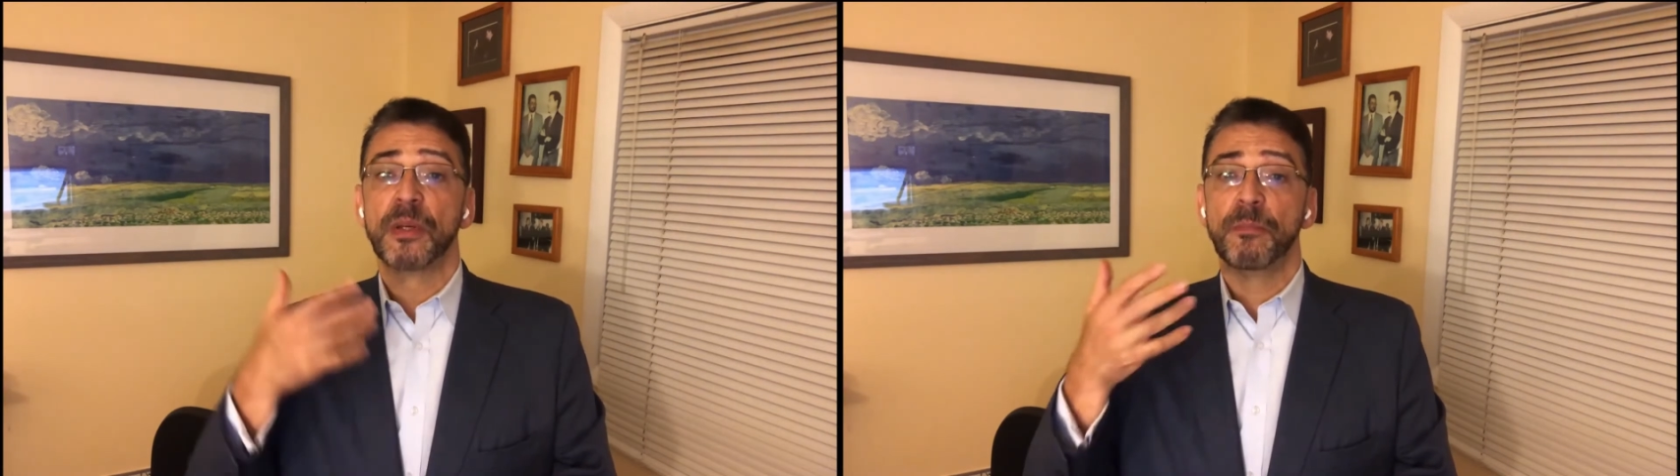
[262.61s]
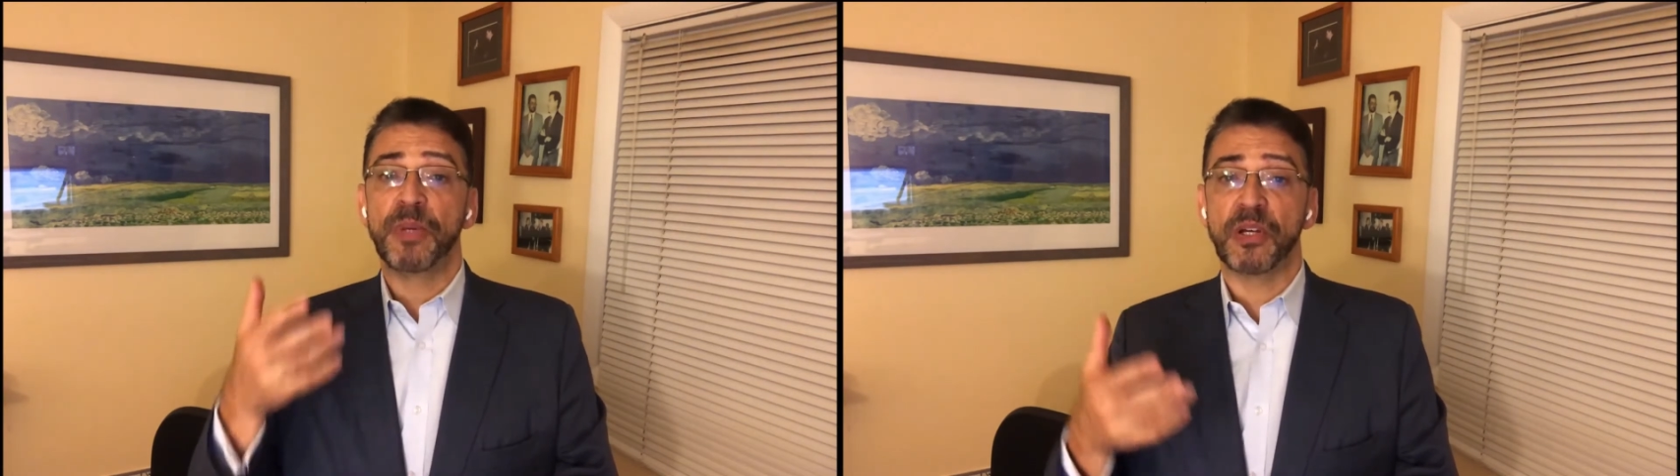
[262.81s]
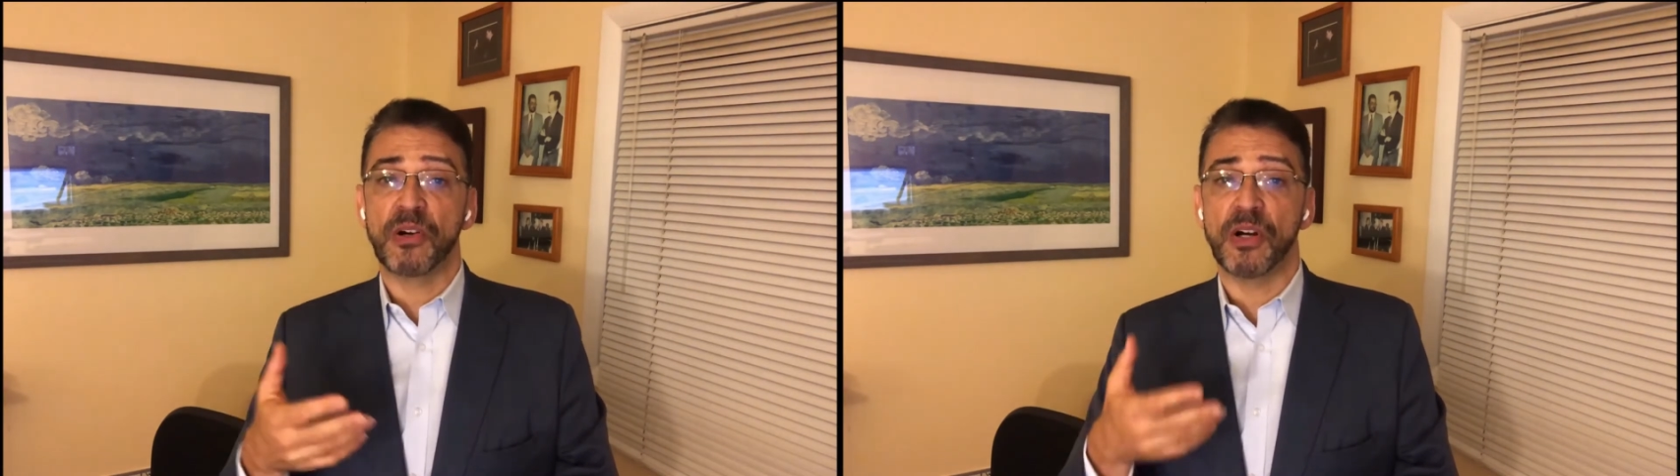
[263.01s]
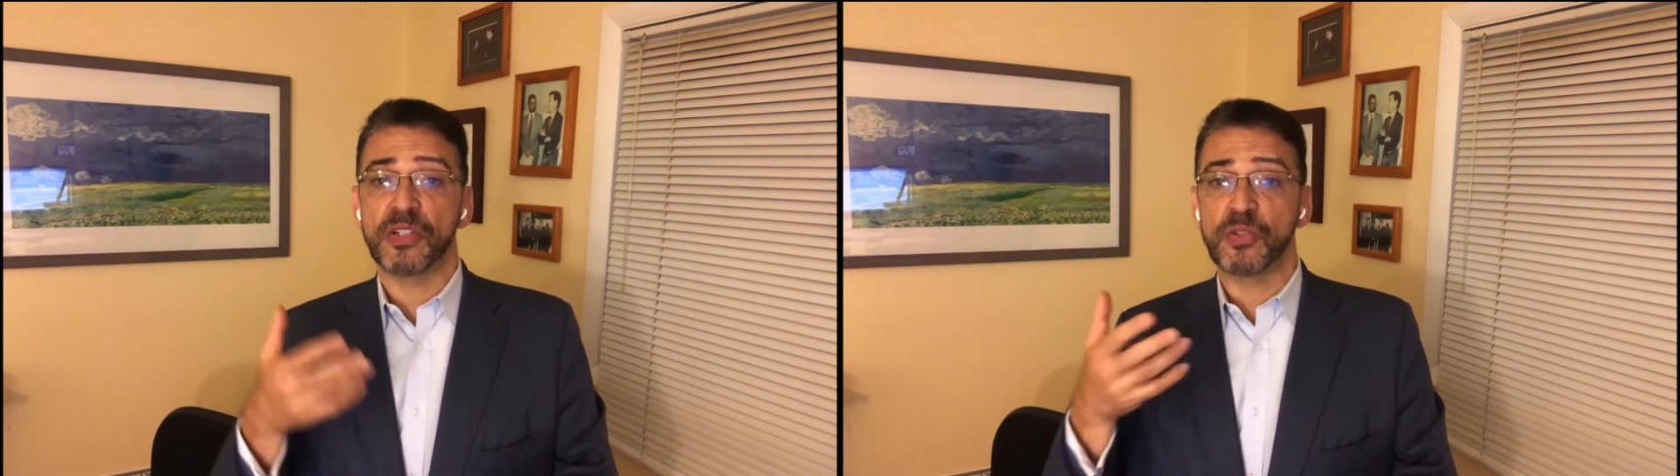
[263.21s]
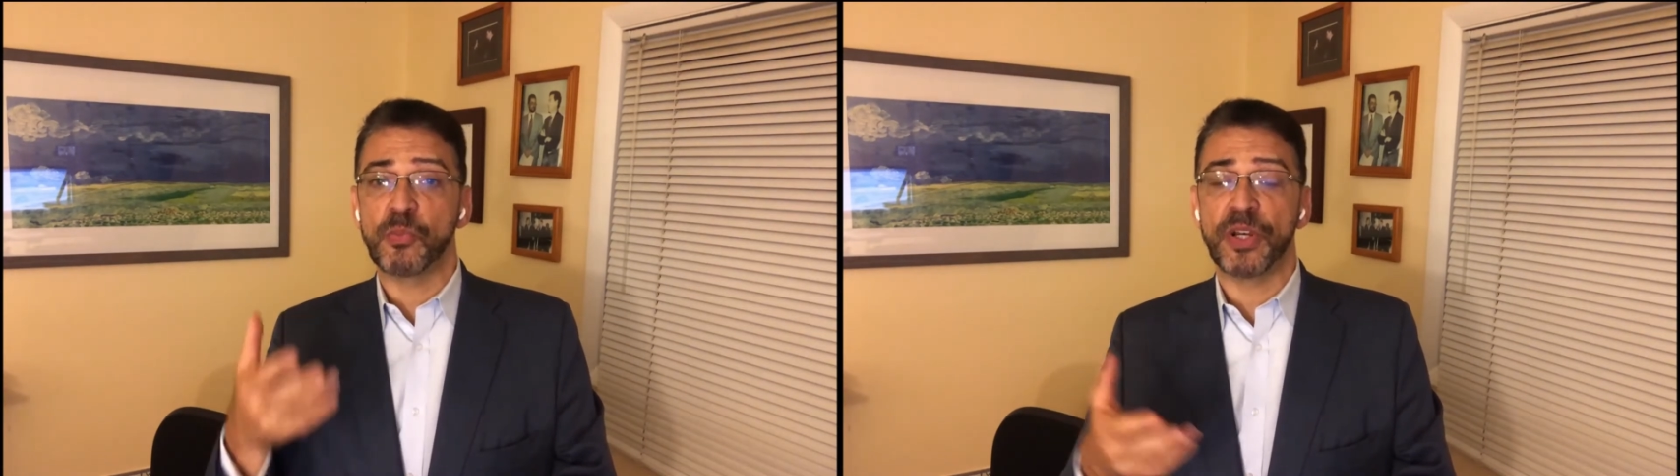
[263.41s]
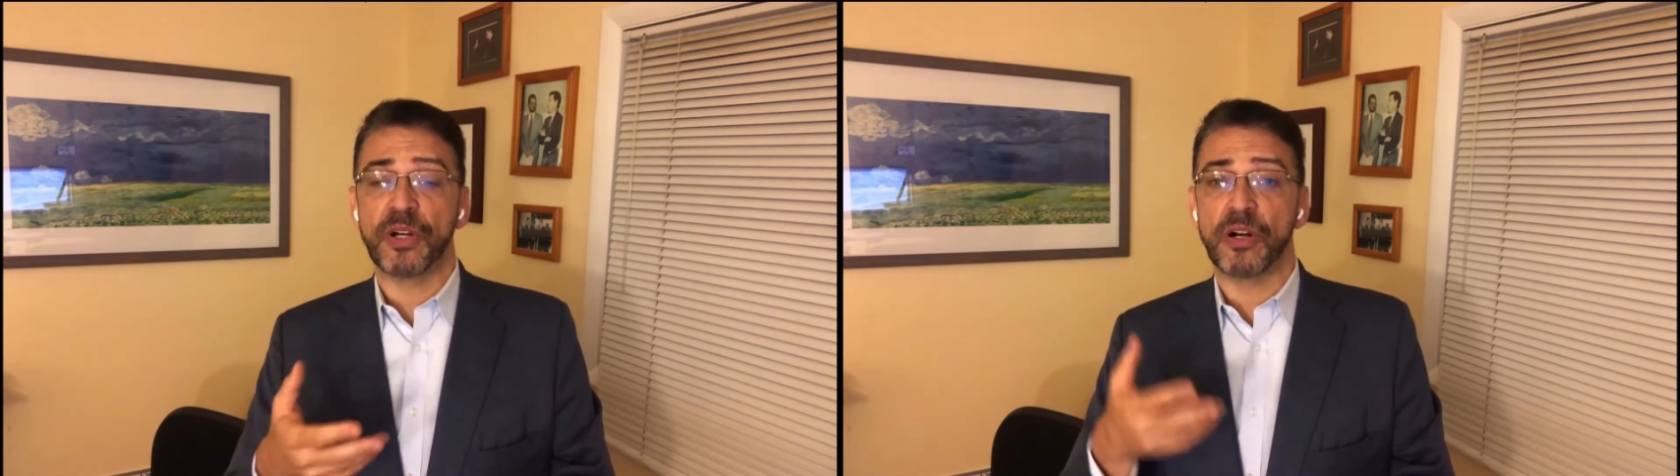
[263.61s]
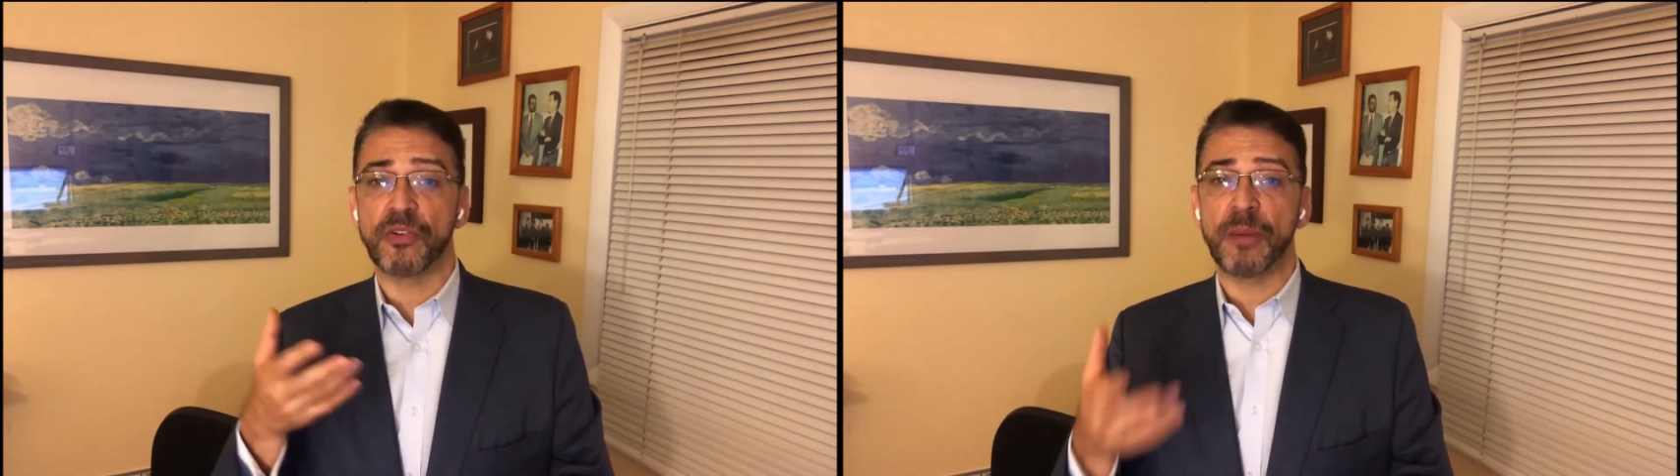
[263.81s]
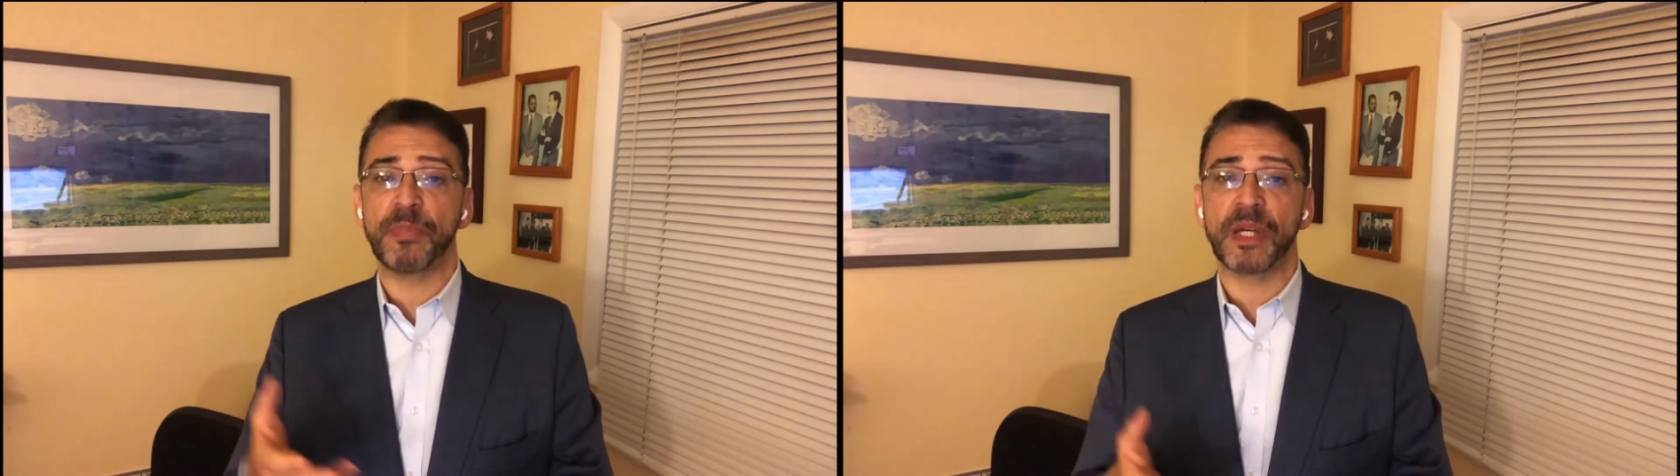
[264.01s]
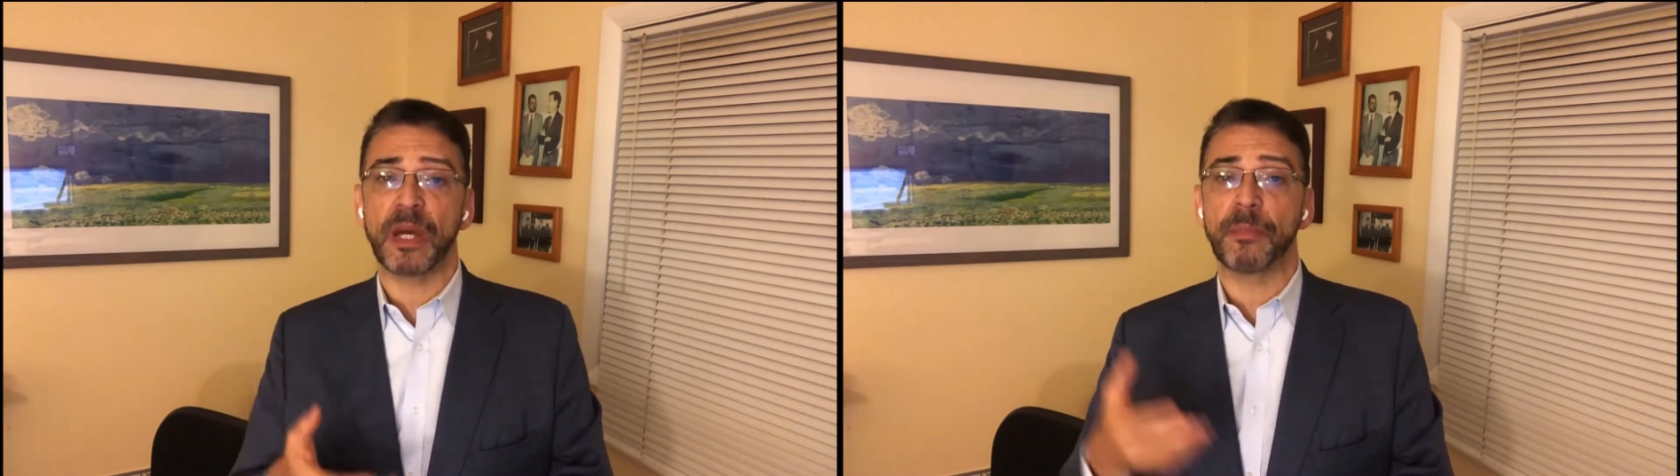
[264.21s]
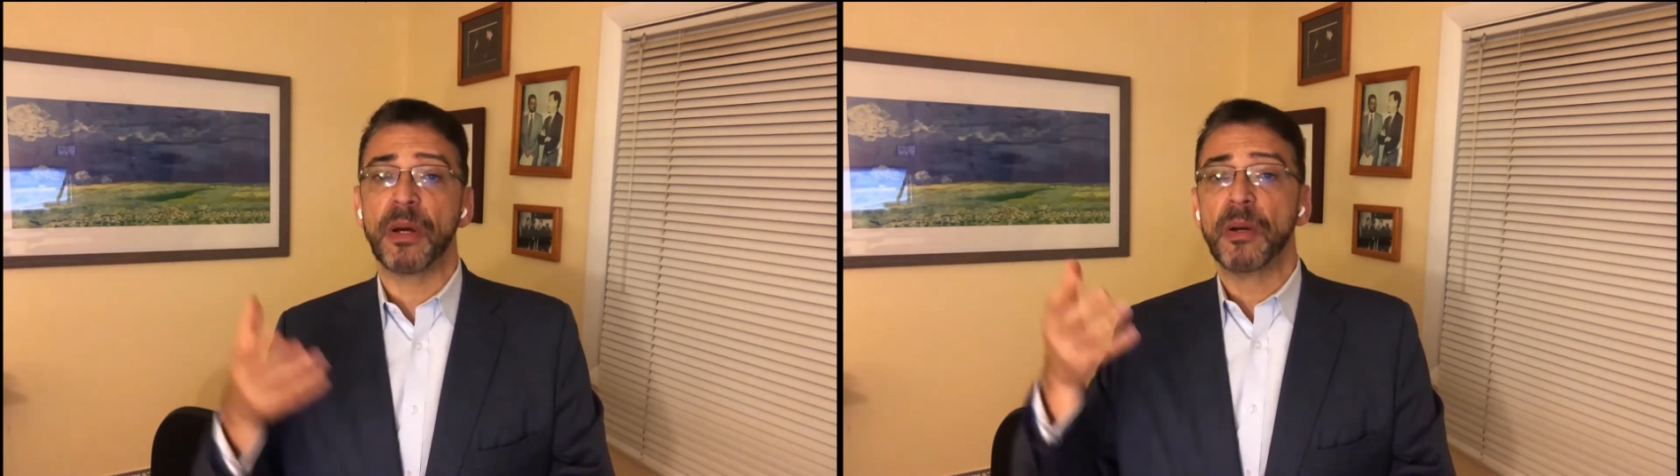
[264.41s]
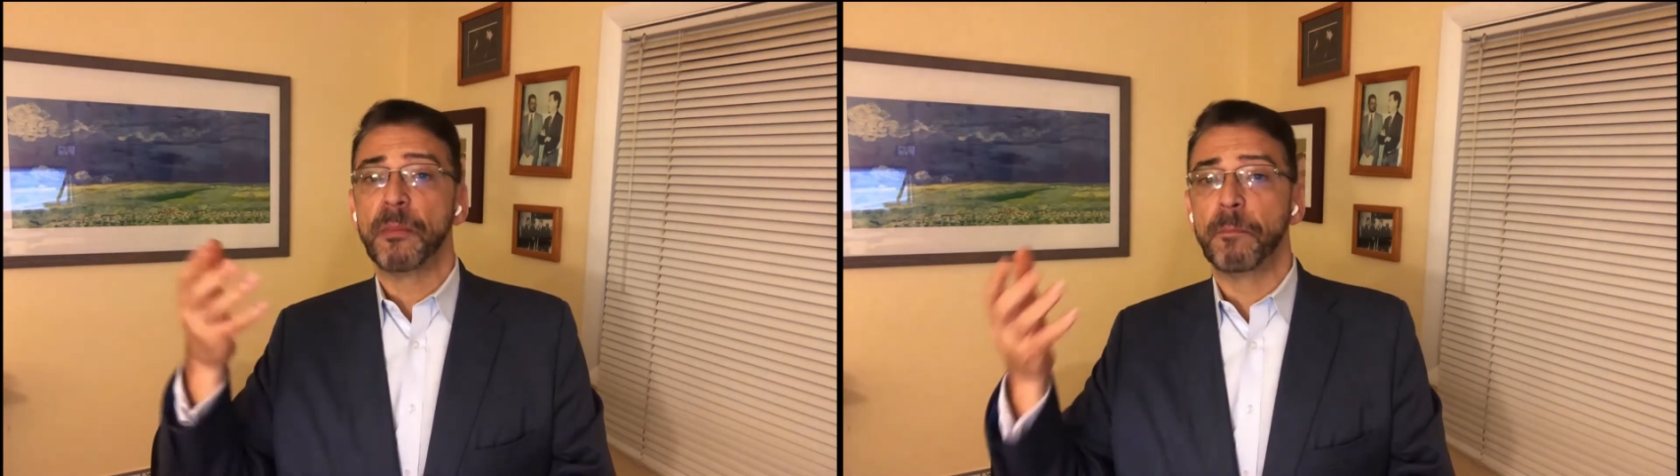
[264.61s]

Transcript: because we are ramping up